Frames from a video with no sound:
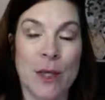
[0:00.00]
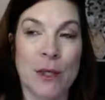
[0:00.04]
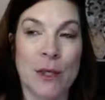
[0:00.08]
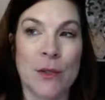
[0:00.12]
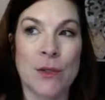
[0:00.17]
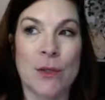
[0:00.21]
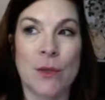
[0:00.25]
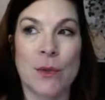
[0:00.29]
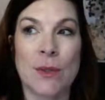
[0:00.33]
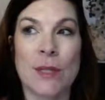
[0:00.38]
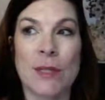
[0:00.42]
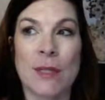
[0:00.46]

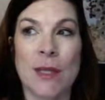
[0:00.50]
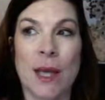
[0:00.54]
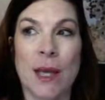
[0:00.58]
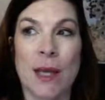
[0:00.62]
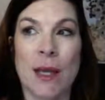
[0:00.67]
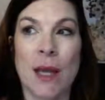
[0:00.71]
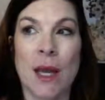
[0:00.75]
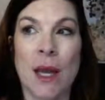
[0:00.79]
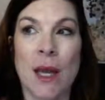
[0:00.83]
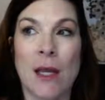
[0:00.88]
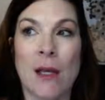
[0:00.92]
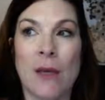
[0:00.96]
So it's
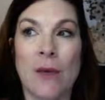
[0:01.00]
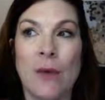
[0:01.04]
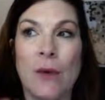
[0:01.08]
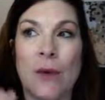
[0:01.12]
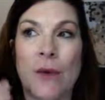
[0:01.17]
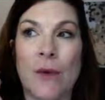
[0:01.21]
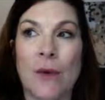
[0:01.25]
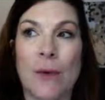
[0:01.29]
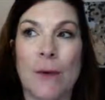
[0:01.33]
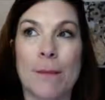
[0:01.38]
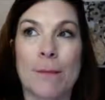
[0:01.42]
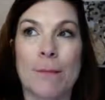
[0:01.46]
like you
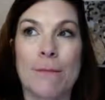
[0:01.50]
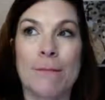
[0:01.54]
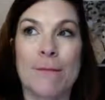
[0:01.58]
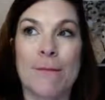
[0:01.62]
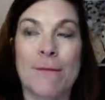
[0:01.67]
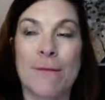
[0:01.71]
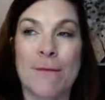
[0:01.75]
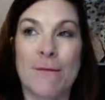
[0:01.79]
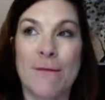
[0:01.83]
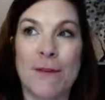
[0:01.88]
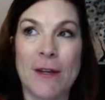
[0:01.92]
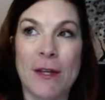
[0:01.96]
either
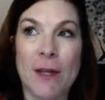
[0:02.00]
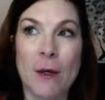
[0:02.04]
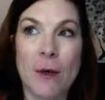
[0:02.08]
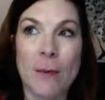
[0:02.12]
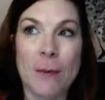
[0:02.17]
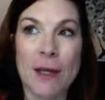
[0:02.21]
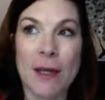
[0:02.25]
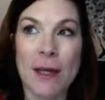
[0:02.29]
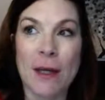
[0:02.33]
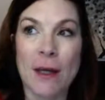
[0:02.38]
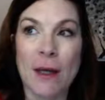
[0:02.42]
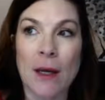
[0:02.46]
fear
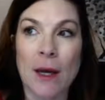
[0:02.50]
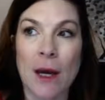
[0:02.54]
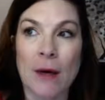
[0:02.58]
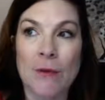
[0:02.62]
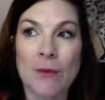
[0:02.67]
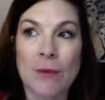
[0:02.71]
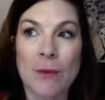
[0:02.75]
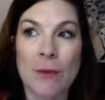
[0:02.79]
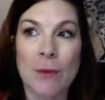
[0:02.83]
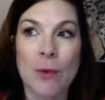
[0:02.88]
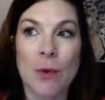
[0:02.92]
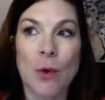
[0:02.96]
being
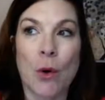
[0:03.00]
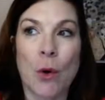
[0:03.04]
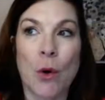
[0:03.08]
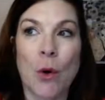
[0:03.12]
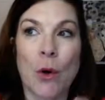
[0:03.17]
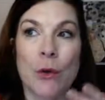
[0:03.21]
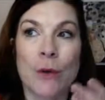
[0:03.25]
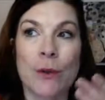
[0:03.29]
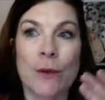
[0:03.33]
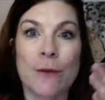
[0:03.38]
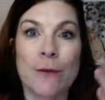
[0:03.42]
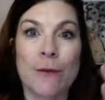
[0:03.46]
uncomfortable
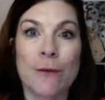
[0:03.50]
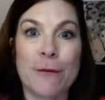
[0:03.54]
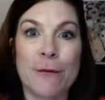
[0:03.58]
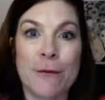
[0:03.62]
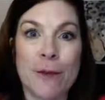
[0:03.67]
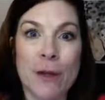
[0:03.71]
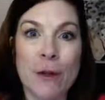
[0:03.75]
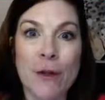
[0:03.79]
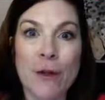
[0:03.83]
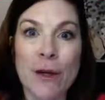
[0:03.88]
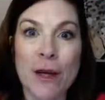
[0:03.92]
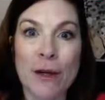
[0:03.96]
or you
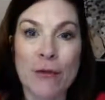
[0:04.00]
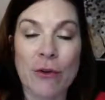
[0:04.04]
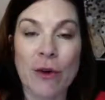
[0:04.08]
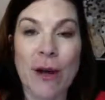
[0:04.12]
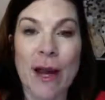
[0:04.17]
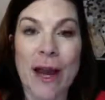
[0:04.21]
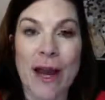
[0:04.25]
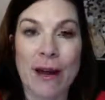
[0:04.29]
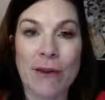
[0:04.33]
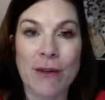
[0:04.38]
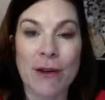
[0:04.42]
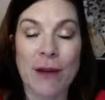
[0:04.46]
fear never
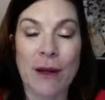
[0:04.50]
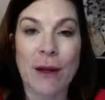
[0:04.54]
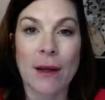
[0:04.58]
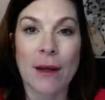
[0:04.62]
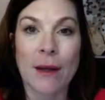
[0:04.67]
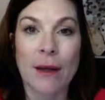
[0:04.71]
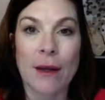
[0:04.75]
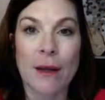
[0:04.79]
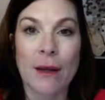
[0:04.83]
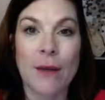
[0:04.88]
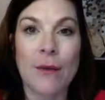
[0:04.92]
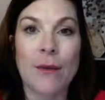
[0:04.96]
having
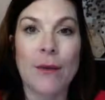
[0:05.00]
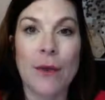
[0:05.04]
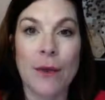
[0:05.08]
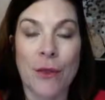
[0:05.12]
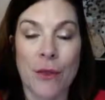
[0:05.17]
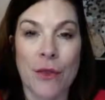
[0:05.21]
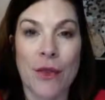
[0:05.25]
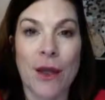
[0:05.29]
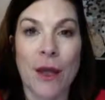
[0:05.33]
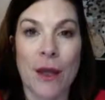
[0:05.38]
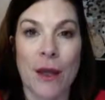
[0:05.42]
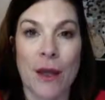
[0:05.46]
the
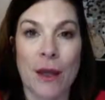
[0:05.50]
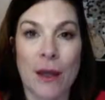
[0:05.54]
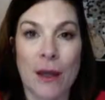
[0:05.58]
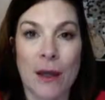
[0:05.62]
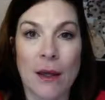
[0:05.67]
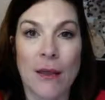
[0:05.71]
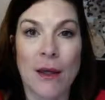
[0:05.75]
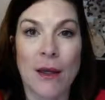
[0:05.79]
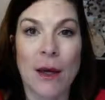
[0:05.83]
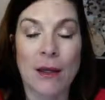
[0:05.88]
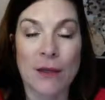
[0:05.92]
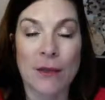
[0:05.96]
thing
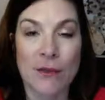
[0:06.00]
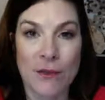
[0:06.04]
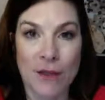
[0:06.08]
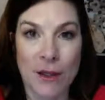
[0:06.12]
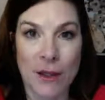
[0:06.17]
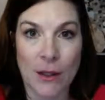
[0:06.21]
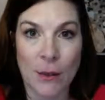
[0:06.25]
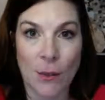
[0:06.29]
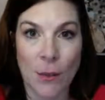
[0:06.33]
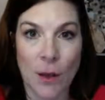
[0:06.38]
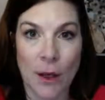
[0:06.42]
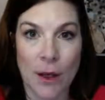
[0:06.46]
that you
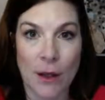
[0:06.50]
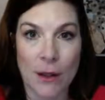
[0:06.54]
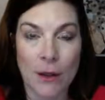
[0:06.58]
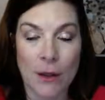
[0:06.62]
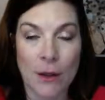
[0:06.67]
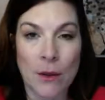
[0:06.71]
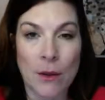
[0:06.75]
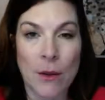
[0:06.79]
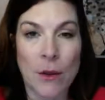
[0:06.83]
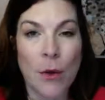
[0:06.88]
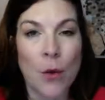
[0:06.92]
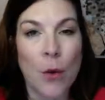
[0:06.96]
say you want.
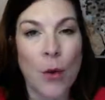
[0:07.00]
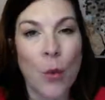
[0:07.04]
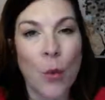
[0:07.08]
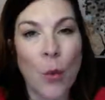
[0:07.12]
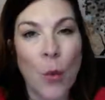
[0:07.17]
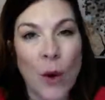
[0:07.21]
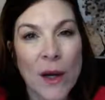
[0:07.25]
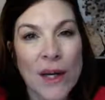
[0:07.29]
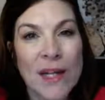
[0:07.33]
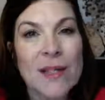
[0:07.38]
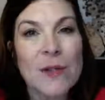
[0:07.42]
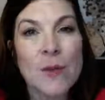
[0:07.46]

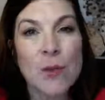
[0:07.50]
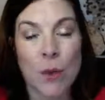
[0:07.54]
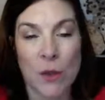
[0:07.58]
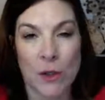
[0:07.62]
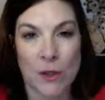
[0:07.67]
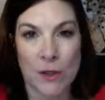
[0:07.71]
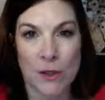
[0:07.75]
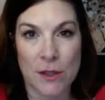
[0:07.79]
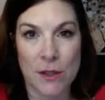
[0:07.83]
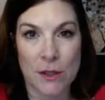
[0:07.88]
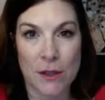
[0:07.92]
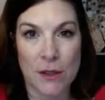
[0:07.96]
What is
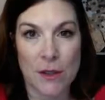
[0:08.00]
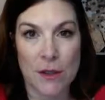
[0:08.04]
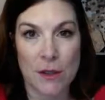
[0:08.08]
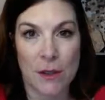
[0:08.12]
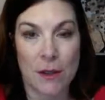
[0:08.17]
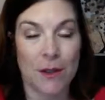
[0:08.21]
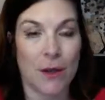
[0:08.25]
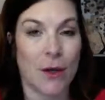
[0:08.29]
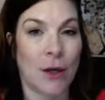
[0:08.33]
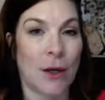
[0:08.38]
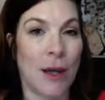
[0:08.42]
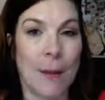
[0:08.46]
worse?
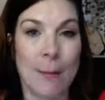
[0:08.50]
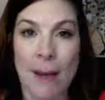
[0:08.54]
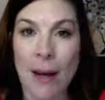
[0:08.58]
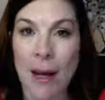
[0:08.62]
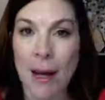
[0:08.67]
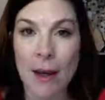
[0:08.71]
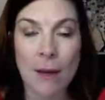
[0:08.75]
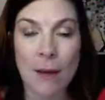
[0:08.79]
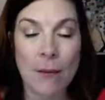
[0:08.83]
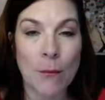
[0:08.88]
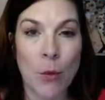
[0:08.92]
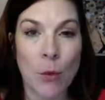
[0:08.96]
look, in
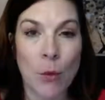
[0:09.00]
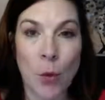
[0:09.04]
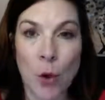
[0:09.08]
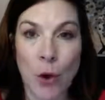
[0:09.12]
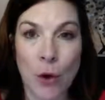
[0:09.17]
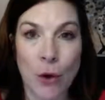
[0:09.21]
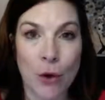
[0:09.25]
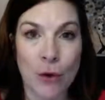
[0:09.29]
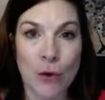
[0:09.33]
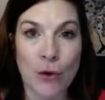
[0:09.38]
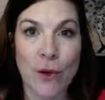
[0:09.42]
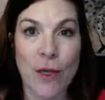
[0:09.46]
my
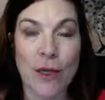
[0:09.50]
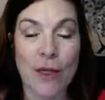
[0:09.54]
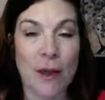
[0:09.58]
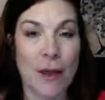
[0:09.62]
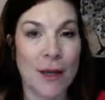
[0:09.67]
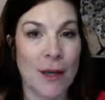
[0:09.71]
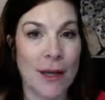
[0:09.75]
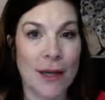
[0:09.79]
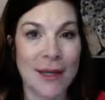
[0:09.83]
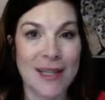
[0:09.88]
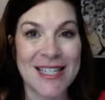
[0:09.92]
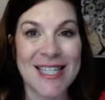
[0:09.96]
world
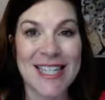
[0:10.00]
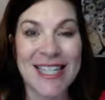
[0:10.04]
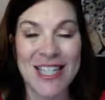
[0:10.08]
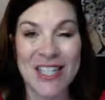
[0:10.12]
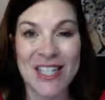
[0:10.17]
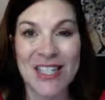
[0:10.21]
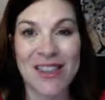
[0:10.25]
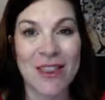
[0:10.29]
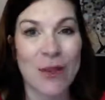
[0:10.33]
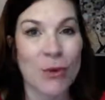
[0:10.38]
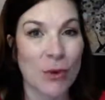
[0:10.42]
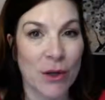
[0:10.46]
and
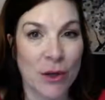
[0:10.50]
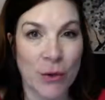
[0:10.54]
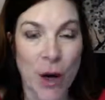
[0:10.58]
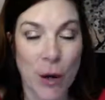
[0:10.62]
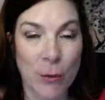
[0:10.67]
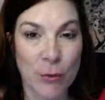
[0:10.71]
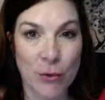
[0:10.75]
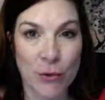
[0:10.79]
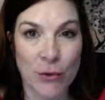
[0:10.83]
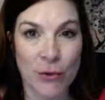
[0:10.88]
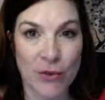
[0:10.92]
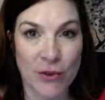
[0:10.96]
teaching the
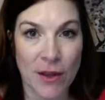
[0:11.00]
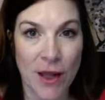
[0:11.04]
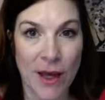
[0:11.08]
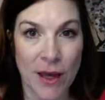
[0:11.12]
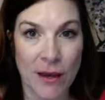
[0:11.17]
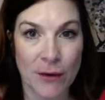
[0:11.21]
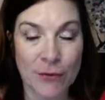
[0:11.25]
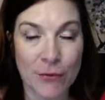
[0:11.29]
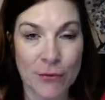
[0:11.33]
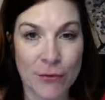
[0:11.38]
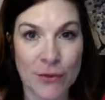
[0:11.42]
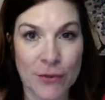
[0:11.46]
regret proof
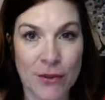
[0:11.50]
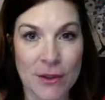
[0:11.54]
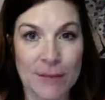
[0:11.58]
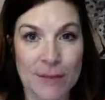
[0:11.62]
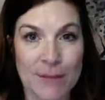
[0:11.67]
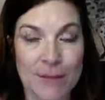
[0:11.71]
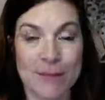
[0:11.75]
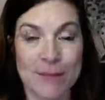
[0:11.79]
life,